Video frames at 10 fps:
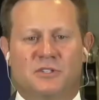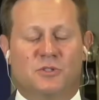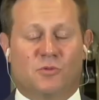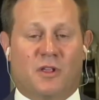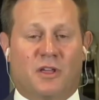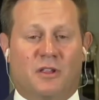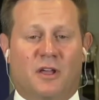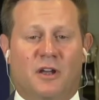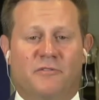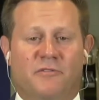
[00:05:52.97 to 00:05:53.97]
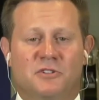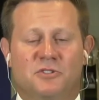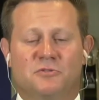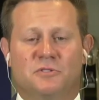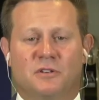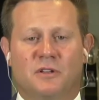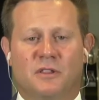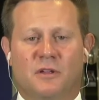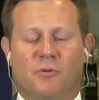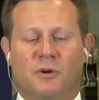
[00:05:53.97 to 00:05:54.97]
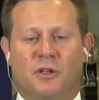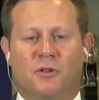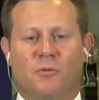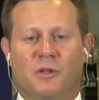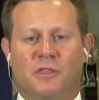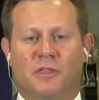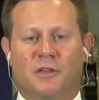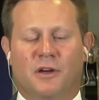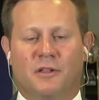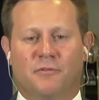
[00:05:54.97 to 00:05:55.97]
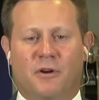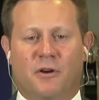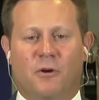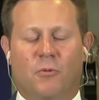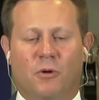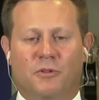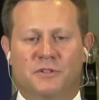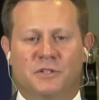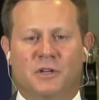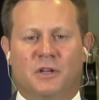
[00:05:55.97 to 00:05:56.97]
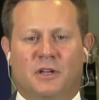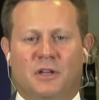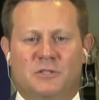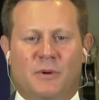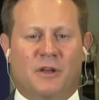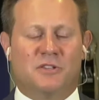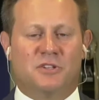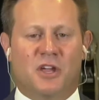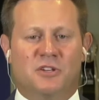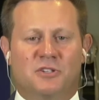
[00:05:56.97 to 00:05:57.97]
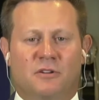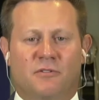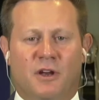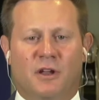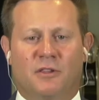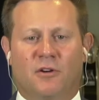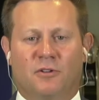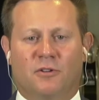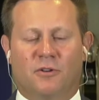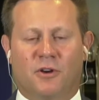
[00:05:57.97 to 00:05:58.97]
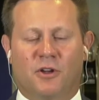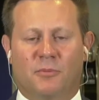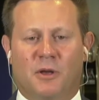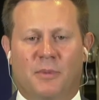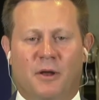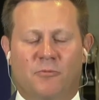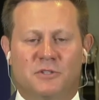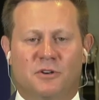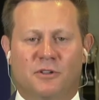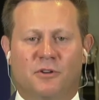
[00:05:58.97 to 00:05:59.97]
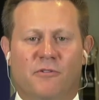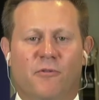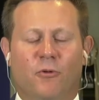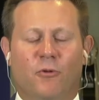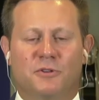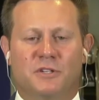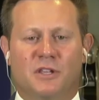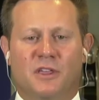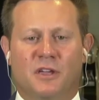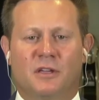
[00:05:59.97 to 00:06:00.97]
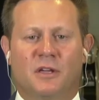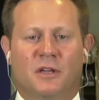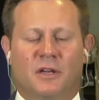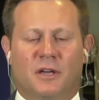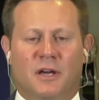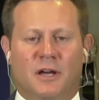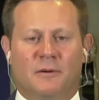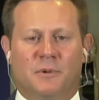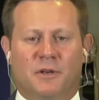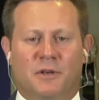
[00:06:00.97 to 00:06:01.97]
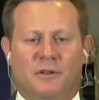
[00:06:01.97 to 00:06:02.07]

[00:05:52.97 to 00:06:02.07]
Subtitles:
with like a lot of issues that we're dealing with throughout our world, is it's about education, right? I talk to our young men about it. We certainly don't force anything, but